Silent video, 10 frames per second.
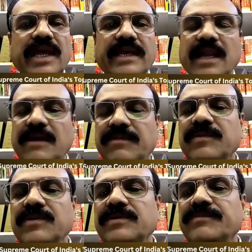like that.
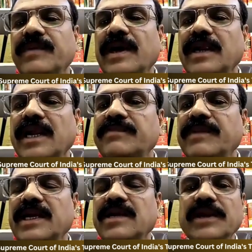Nani
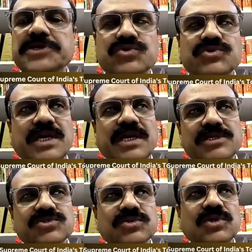Palkiwala shows are
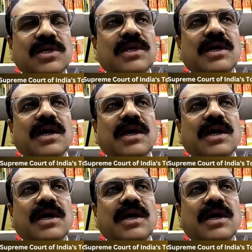also,